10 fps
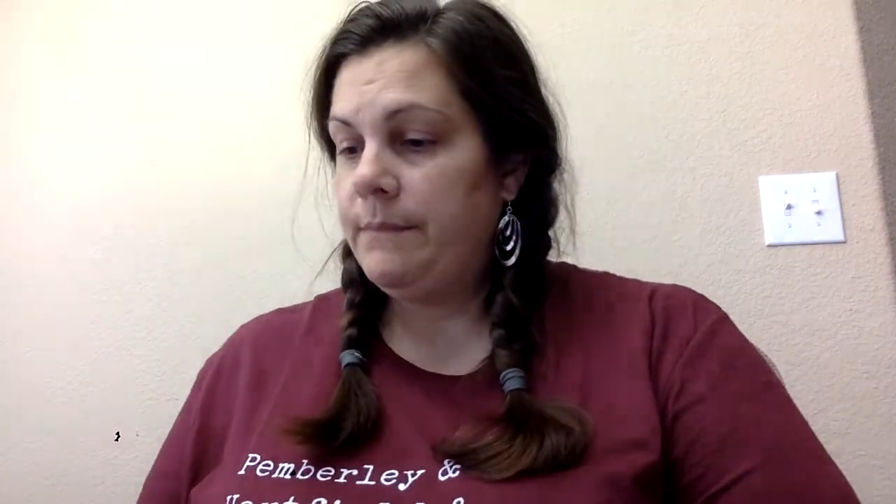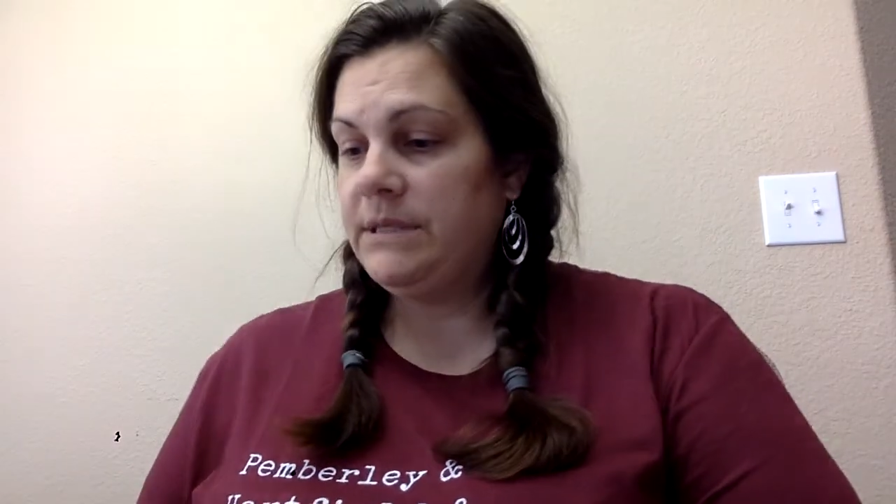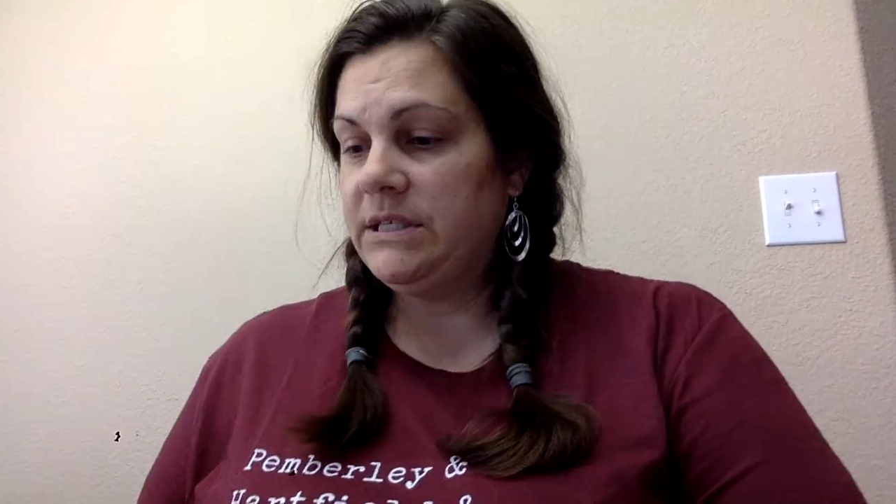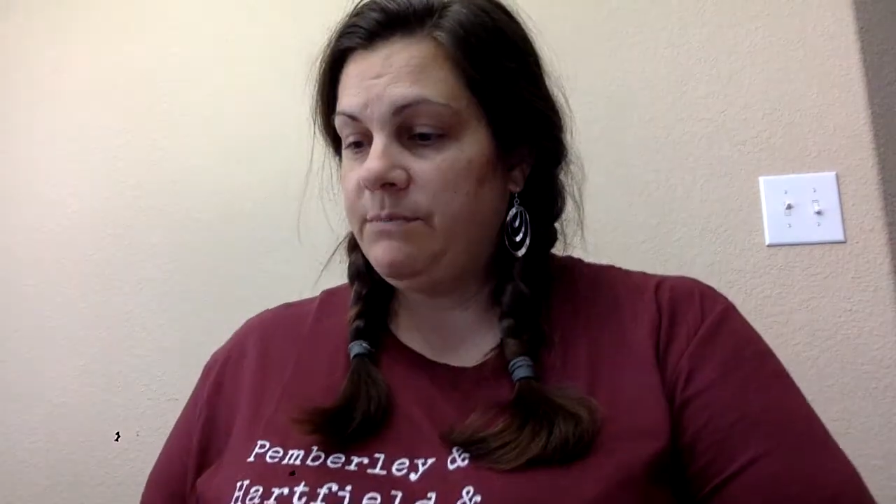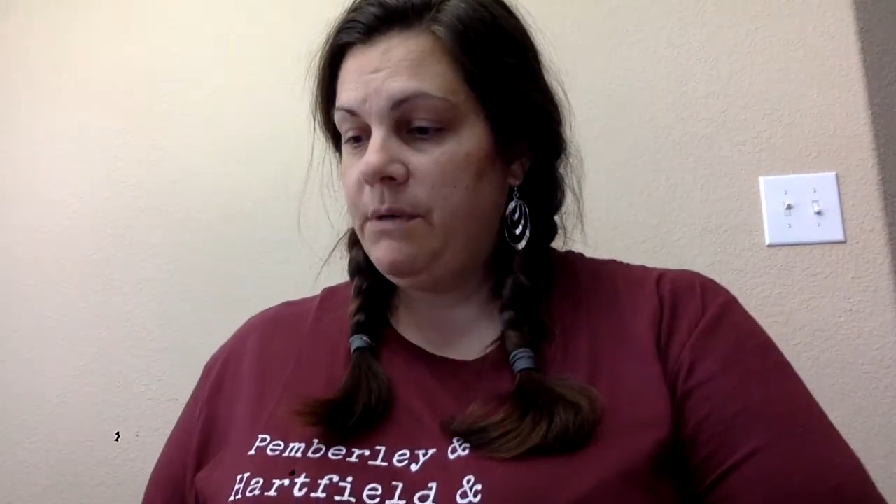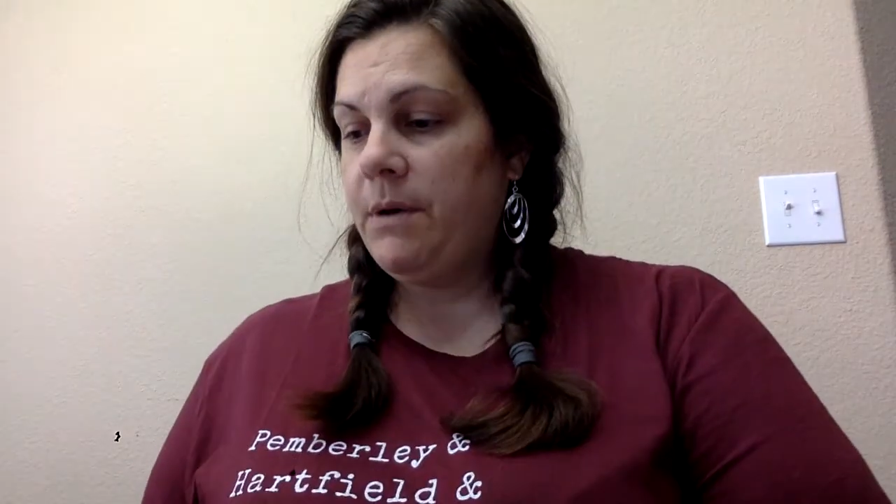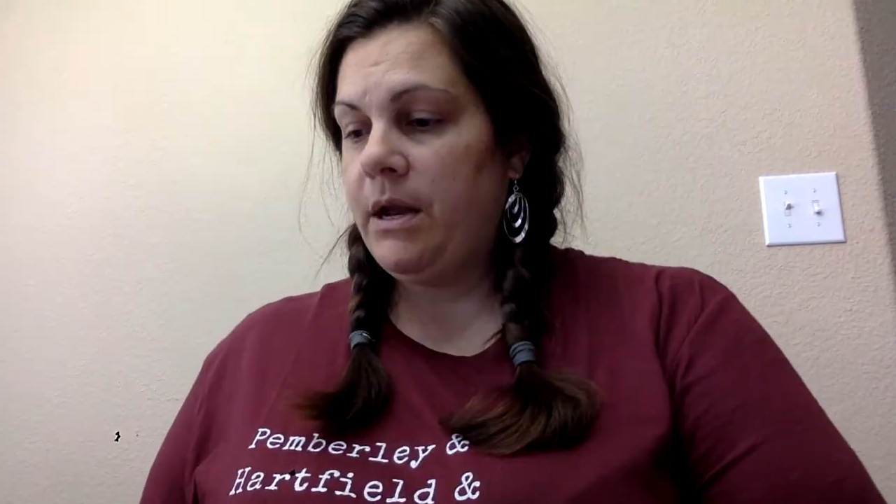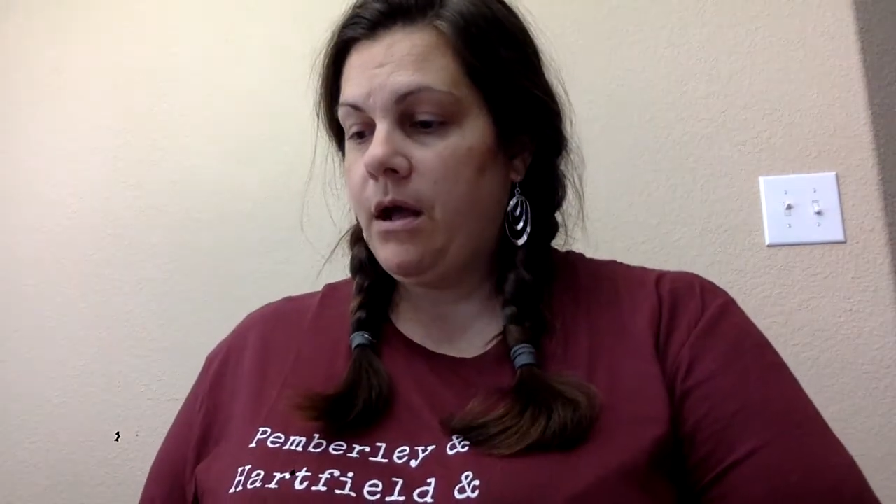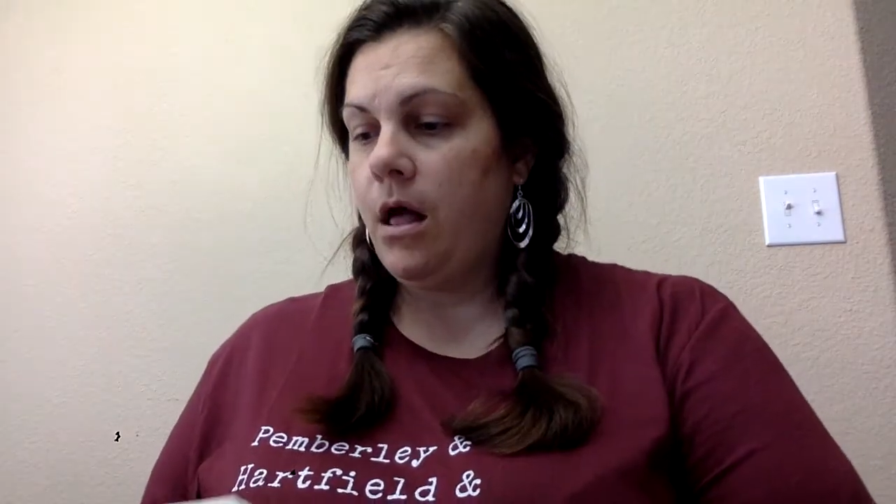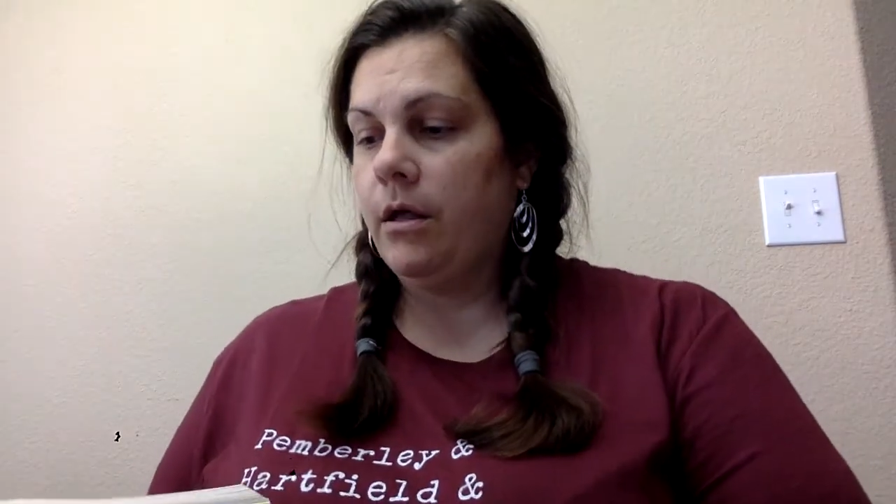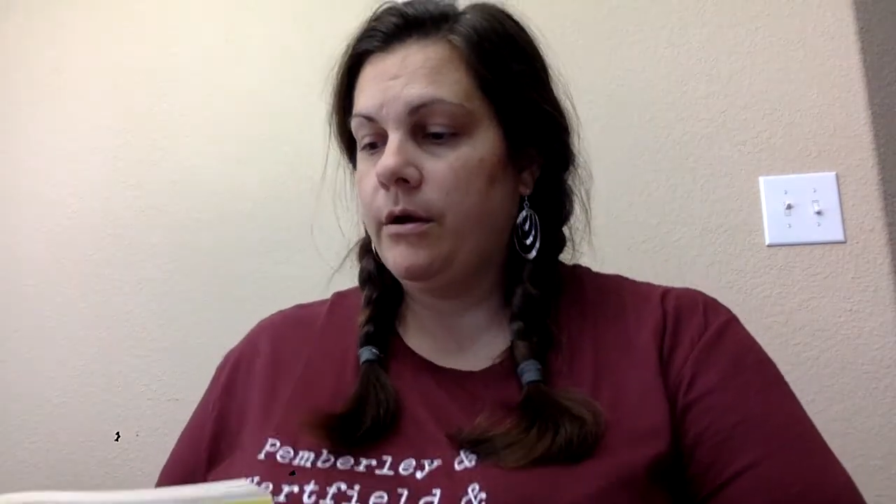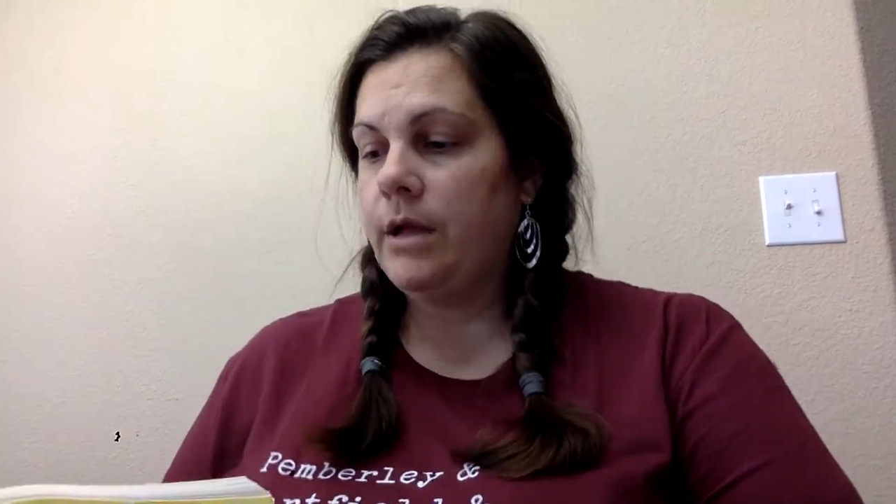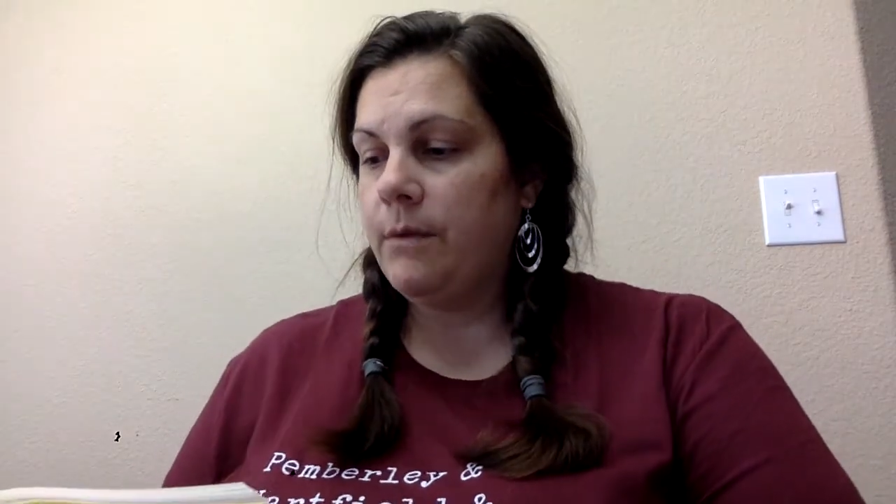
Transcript: Mrs. Peabody hollered